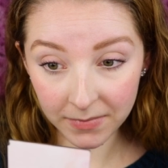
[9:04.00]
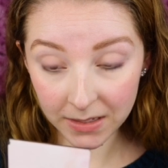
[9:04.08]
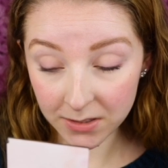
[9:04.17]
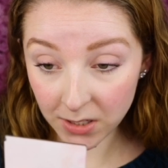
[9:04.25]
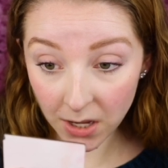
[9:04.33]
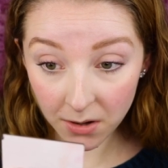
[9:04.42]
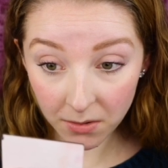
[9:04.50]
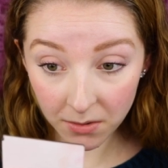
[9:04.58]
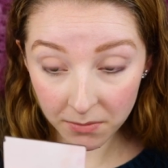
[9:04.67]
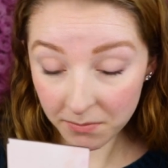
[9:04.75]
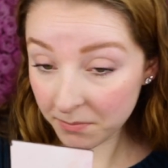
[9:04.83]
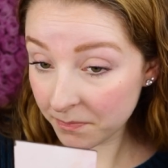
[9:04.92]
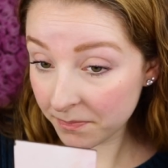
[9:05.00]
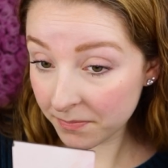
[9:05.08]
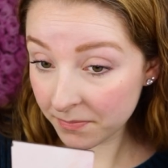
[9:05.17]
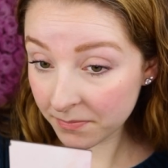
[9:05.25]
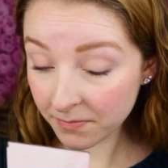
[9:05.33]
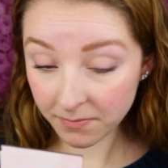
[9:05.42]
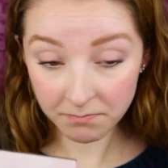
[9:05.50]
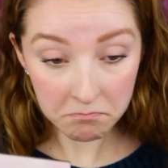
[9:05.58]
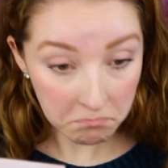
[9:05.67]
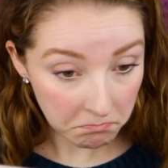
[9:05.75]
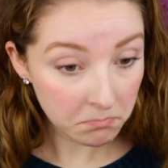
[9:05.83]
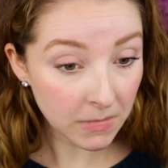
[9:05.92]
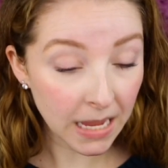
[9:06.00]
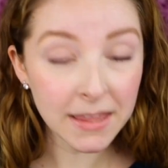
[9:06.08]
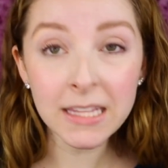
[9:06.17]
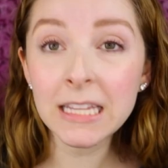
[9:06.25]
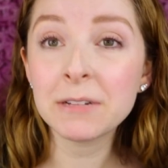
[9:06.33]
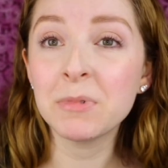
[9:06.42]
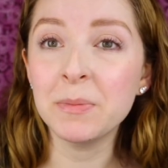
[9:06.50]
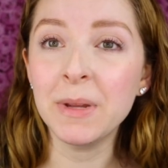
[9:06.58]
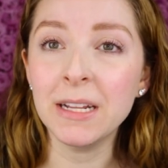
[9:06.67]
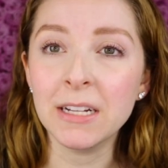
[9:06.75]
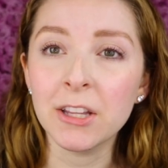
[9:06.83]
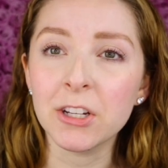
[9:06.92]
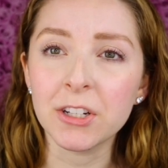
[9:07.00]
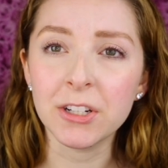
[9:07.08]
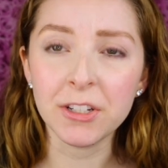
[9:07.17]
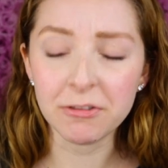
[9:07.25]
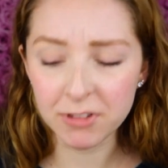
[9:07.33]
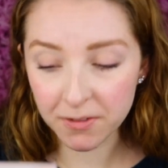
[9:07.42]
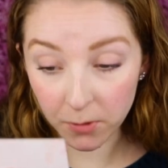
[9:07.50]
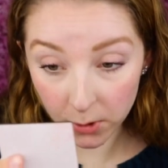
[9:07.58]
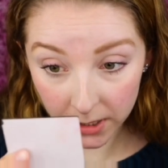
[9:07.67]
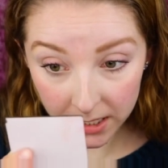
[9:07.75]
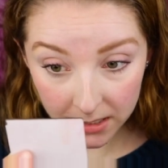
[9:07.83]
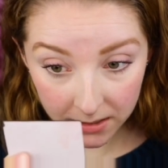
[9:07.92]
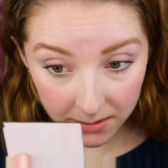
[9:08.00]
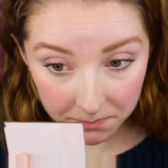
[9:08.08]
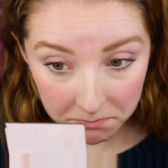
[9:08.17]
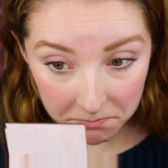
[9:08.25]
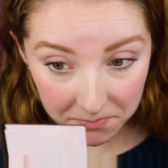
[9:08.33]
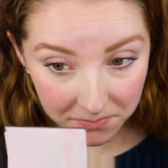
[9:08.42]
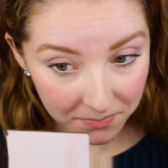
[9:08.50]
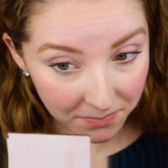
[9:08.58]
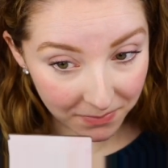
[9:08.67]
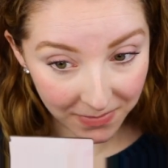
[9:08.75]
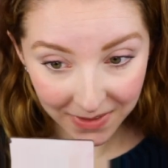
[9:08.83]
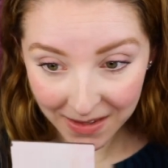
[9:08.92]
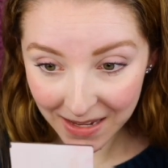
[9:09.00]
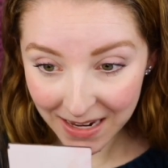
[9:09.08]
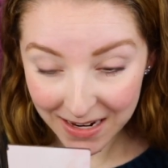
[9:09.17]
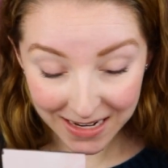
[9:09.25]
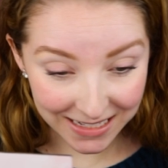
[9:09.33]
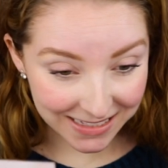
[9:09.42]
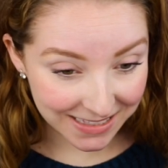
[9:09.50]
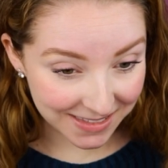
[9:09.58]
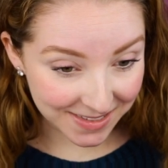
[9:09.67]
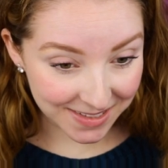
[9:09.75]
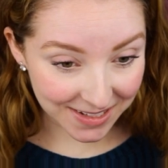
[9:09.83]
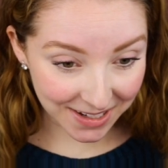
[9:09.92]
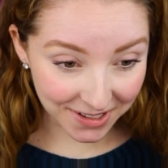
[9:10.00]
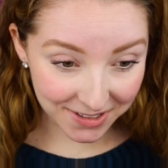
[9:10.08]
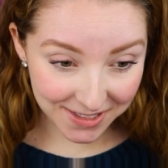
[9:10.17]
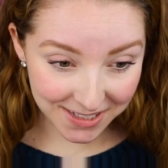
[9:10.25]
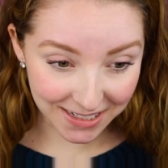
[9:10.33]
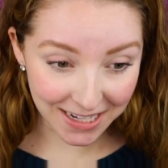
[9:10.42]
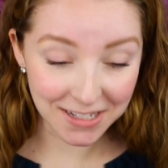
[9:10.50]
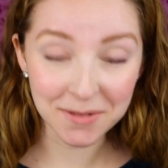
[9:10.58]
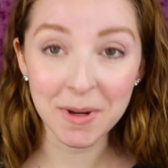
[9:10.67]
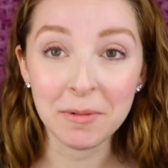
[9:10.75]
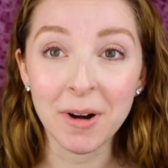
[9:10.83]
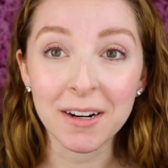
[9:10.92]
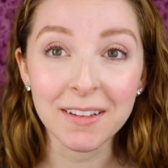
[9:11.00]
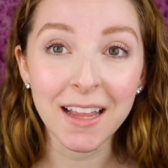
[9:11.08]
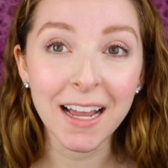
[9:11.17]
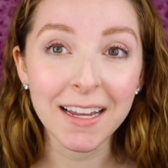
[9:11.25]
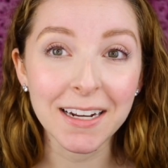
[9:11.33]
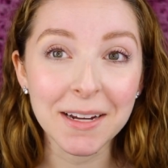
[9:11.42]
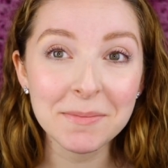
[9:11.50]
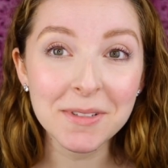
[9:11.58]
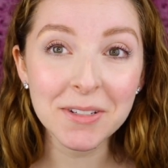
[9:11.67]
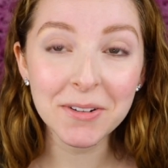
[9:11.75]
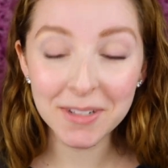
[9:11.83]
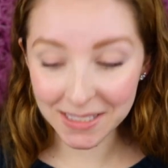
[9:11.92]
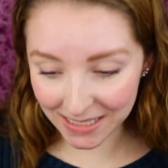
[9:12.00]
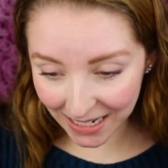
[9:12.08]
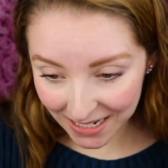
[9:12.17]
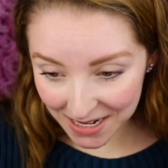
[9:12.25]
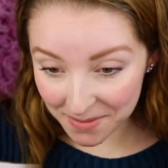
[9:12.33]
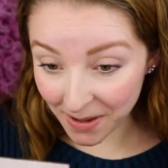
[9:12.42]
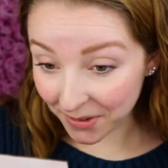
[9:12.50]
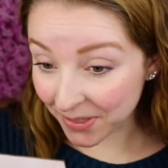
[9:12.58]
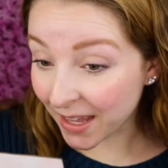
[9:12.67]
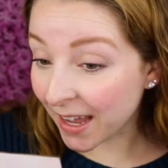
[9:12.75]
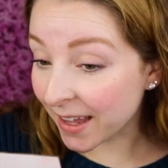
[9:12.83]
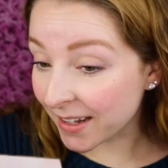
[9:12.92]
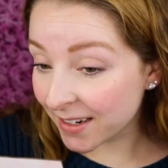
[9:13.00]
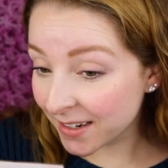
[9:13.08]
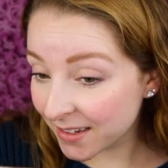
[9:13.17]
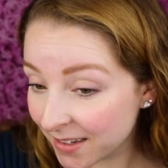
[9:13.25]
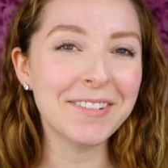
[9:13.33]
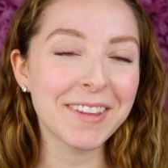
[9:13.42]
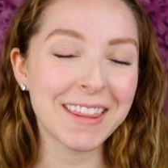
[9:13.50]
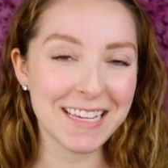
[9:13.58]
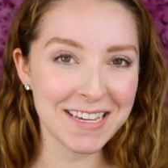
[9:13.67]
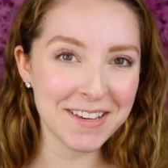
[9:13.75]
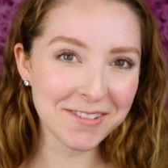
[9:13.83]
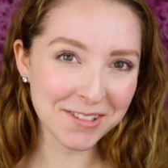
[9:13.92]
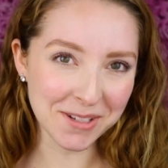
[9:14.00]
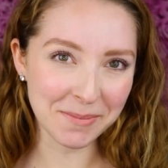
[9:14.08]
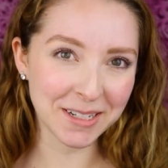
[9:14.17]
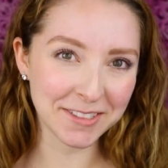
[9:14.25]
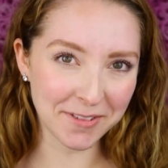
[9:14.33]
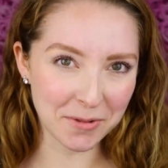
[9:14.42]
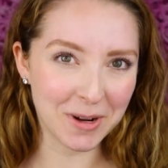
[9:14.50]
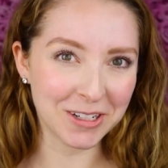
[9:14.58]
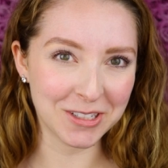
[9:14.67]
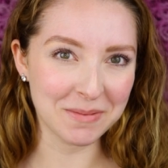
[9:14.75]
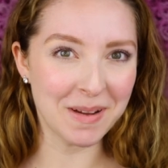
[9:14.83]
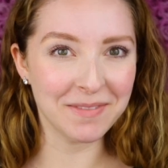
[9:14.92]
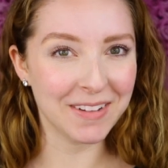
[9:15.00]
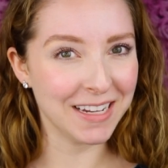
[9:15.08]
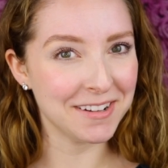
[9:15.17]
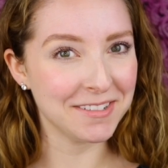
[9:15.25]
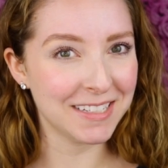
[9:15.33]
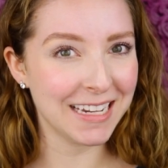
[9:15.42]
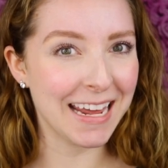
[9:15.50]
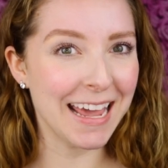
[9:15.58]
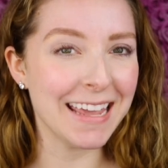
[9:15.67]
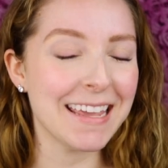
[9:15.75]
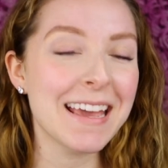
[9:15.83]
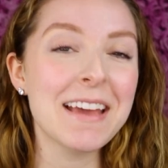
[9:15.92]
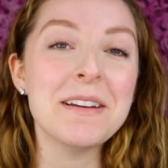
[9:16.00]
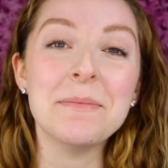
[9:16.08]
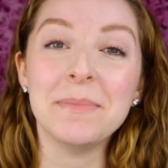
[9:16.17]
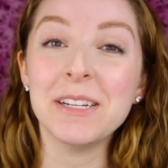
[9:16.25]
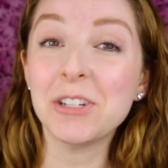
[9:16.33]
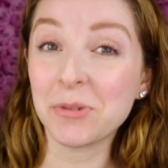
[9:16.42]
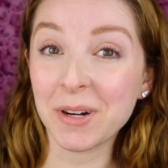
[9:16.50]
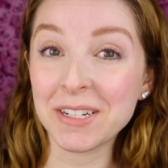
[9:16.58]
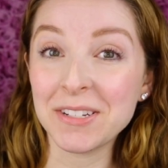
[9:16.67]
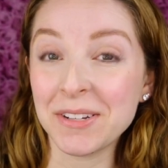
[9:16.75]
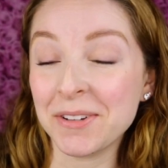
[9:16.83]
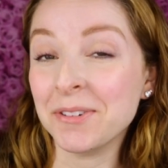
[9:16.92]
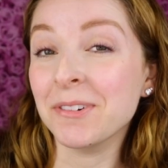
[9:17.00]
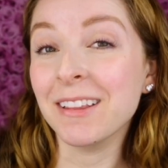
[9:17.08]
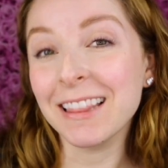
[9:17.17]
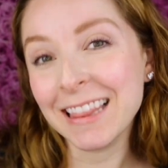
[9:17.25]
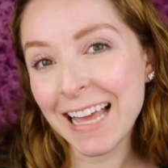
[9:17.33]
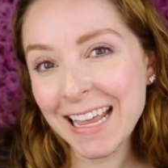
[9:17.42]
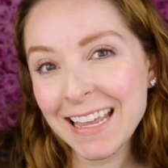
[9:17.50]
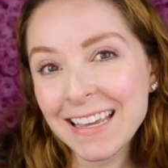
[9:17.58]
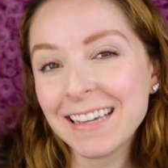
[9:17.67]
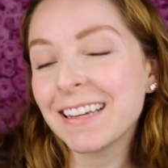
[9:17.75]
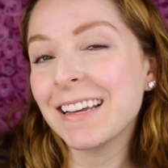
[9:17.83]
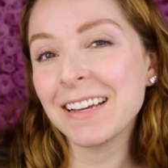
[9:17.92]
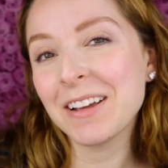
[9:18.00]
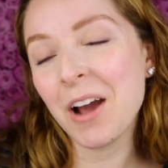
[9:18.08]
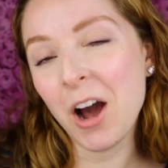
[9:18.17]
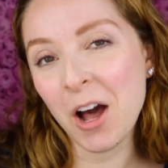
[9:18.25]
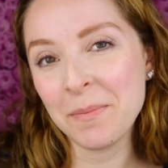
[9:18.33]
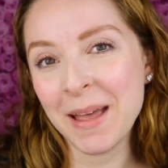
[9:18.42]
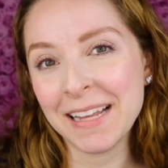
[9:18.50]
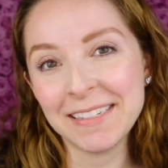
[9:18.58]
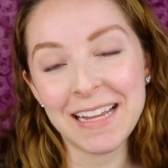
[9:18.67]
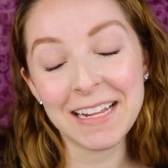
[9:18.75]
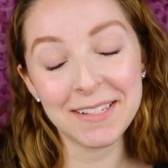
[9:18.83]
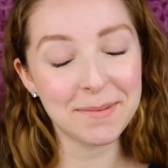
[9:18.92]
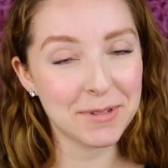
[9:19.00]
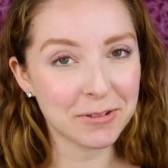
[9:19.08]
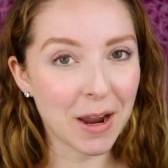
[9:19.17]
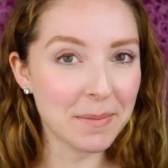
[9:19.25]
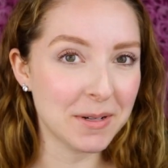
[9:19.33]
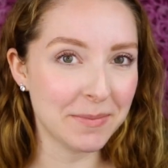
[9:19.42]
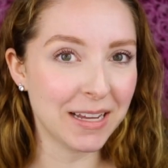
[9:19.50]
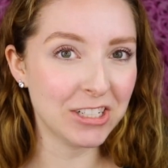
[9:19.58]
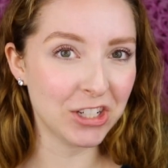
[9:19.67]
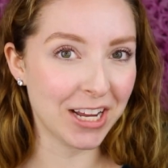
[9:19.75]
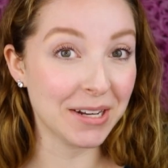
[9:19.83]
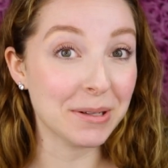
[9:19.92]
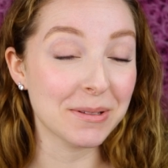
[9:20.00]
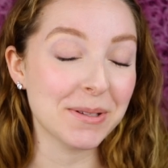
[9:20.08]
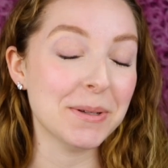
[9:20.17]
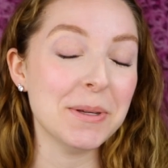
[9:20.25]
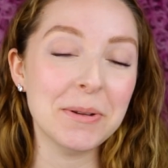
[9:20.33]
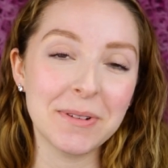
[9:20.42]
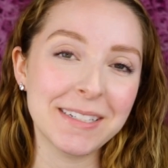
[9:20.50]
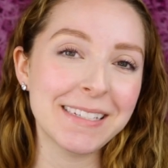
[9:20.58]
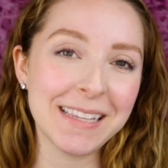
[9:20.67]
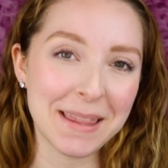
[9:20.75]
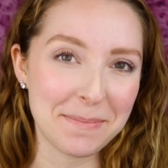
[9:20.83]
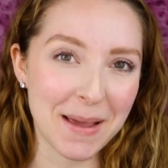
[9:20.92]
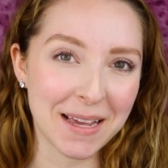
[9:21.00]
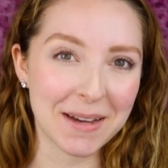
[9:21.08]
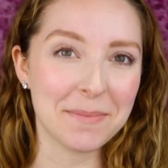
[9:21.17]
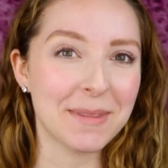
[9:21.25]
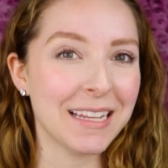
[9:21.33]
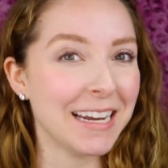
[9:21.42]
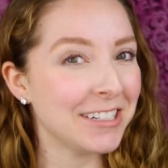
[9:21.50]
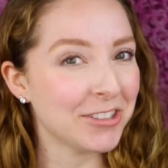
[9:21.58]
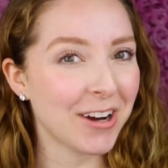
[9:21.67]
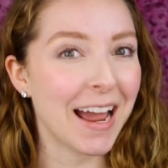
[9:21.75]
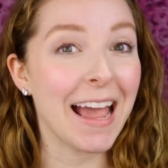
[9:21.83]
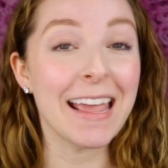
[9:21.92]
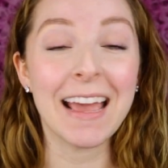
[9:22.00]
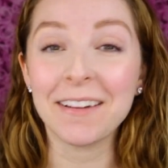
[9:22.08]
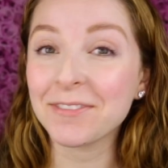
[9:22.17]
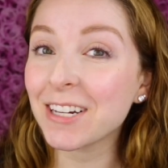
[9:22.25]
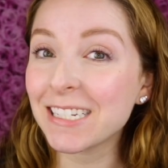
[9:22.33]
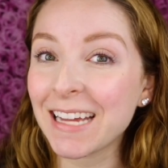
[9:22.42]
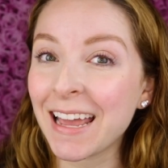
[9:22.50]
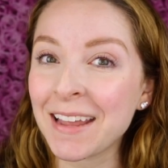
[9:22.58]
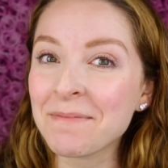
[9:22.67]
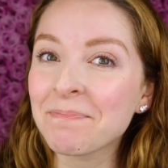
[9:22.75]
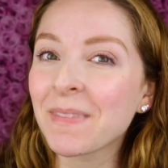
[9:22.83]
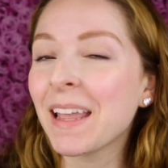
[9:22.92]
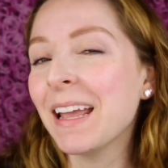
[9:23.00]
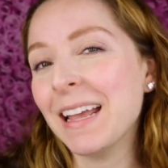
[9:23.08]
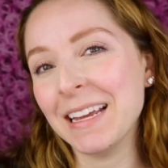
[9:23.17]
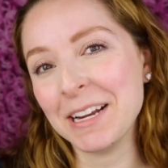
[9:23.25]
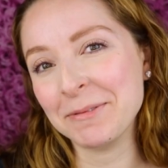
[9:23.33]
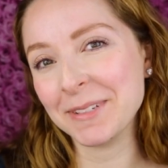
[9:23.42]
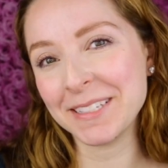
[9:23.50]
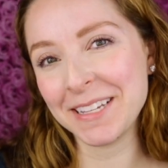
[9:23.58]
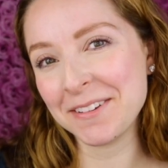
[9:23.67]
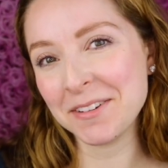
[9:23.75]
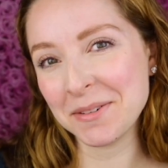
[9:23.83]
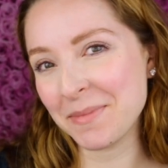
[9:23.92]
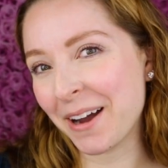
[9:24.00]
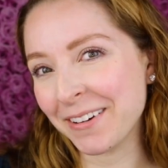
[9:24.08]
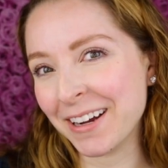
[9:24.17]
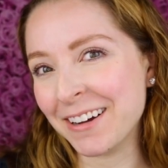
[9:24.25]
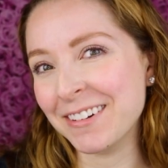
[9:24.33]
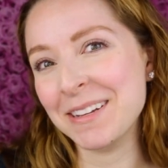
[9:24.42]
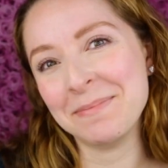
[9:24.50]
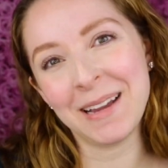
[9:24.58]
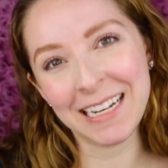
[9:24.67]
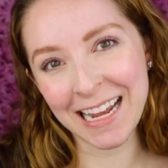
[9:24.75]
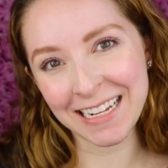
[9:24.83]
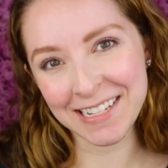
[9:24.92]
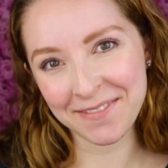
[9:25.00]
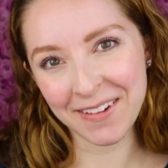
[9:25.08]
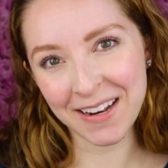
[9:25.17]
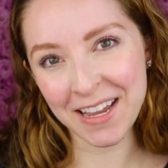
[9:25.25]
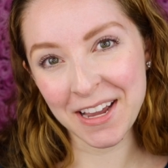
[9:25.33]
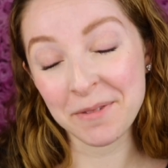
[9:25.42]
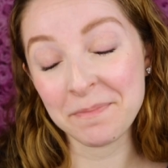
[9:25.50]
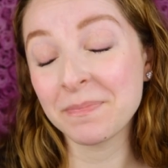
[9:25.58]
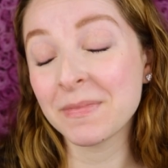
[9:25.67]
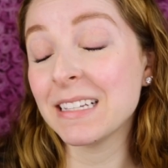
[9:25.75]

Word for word: So I think that would be another good use for it. It's still sticking to my waterline. I'm so excited about that. Well, thank you so much for watching my video today. Be sure to like, comment, and subscribe to my channel so you can see the makeup that I try every day. And I will see you tomorrow in my next video.